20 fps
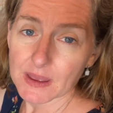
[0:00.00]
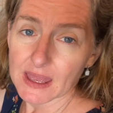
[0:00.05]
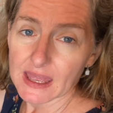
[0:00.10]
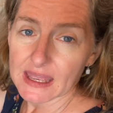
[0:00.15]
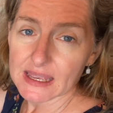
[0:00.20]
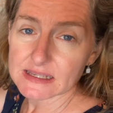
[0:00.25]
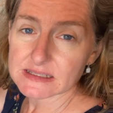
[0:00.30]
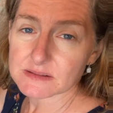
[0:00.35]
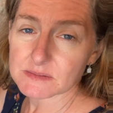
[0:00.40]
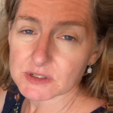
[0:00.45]

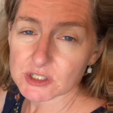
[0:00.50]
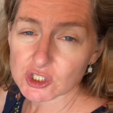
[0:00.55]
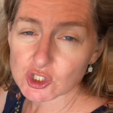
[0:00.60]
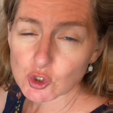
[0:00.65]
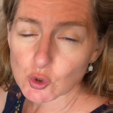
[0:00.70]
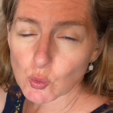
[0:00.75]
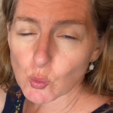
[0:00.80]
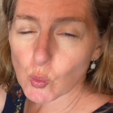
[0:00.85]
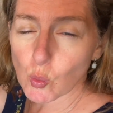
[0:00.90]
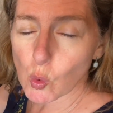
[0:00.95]
is I'm going to
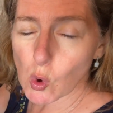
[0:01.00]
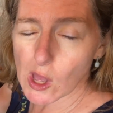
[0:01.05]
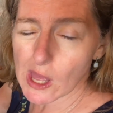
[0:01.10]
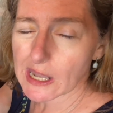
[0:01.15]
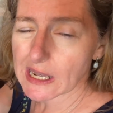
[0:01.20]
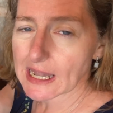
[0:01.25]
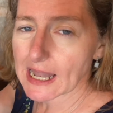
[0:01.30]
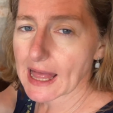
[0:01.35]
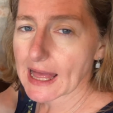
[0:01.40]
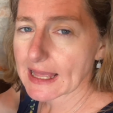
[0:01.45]
do
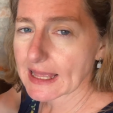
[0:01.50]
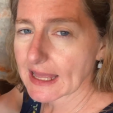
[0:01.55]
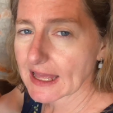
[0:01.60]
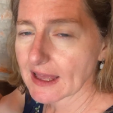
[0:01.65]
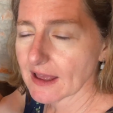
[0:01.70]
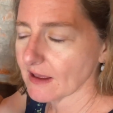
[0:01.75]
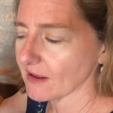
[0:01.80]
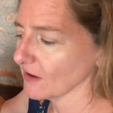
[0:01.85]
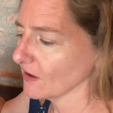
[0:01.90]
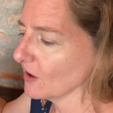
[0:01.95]
one
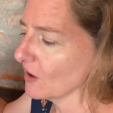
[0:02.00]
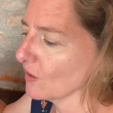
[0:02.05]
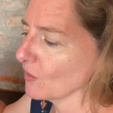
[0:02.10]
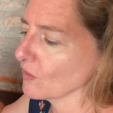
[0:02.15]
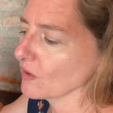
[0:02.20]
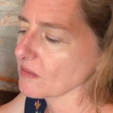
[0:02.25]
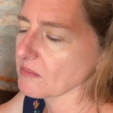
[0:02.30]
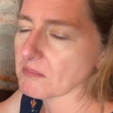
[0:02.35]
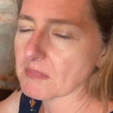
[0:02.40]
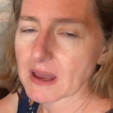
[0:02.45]
laca
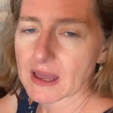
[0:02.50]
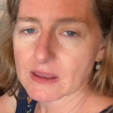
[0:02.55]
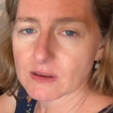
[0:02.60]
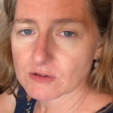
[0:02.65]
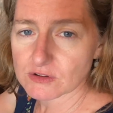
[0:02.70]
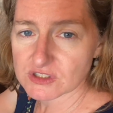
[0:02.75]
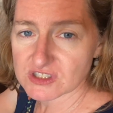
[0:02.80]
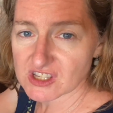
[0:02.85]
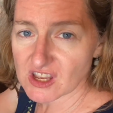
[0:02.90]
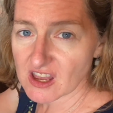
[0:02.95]
with
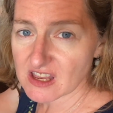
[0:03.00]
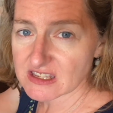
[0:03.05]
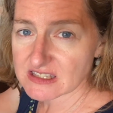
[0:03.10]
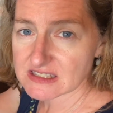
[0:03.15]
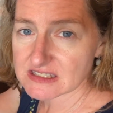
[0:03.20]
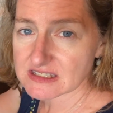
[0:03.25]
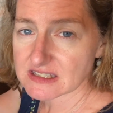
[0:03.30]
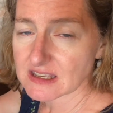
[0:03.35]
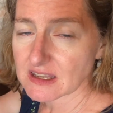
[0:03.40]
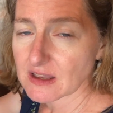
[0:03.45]
mild
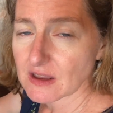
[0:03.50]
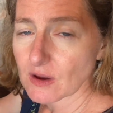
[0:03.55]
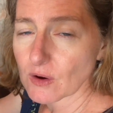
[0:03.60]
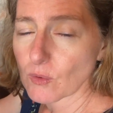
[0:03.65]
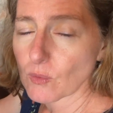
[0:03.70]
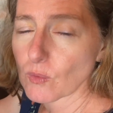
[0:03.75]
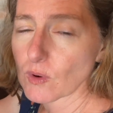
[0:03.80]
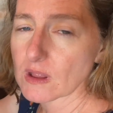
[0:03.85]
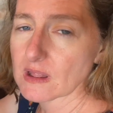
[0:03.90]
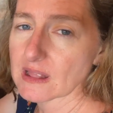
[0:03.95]
sauce,
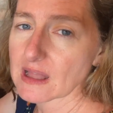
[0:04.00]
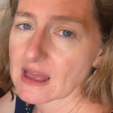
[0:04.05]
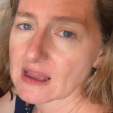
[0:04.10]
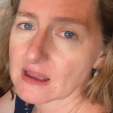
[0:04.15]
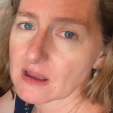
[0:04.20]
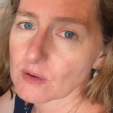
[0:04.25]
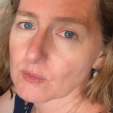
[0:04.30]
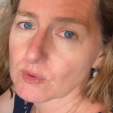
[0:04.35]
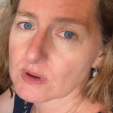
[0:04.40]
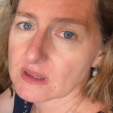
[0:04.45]
one
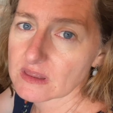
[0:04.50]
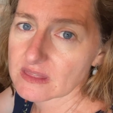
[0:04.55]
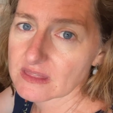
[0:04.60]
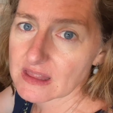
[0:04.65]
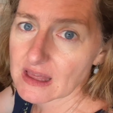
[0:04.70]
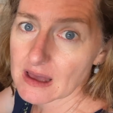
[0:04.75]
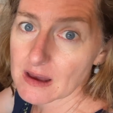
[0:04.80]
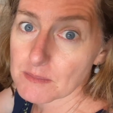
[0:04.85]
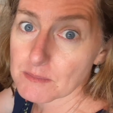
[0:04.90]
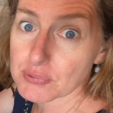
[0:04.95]
laca with
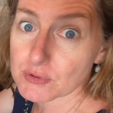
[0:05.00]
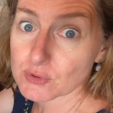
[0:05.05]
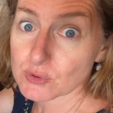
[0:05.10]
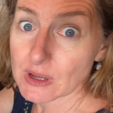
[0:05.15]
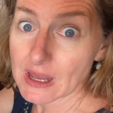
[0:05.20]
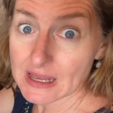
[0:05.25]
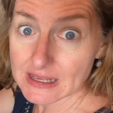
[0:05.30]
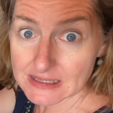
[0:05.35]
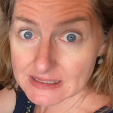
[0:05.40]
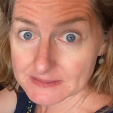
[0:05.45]
the
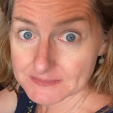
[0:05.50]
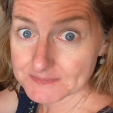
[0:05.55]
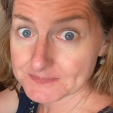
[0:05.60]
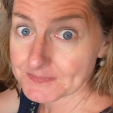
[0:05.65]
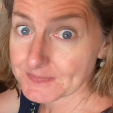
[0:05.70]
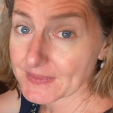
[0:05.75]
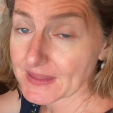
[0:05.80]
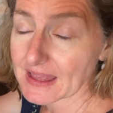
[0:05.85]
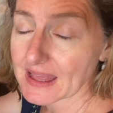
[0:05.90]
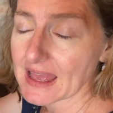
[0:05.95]
bruja,
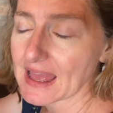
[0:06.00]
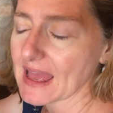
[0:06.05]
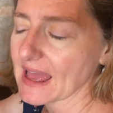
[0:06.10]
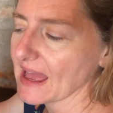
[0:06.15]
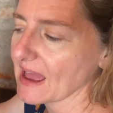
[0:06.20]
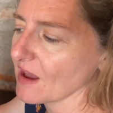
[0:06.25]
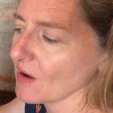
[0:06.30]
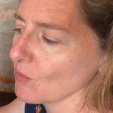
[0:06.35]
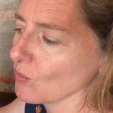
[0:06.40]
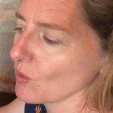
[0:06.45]

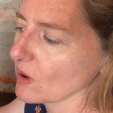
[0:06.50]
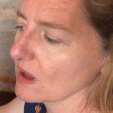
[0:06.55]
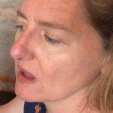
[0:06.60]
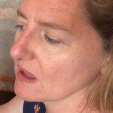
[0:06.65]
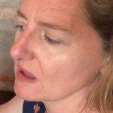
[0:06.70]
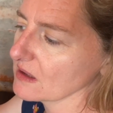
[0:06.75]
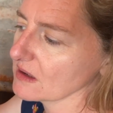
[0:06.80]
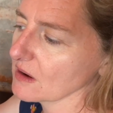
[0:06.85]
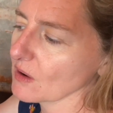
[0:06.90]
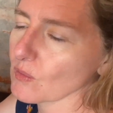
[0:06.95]
and
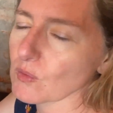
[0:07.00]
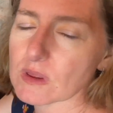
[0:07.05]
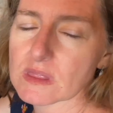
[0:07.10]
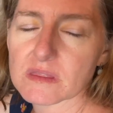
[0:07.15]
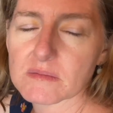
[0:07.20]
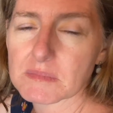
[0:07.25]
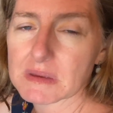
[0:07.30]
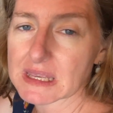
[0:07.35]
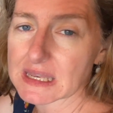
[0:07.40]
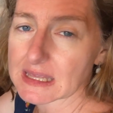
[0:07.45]
one with
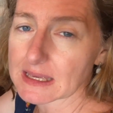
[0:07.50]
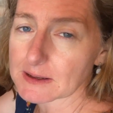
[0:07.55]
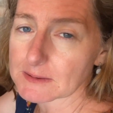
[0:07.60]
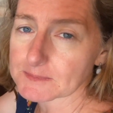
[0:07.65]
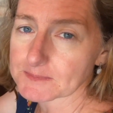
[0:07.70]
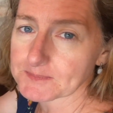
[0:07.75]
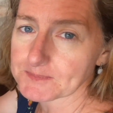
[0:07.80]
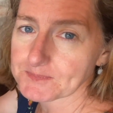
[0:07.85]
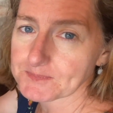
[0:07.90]
the medium.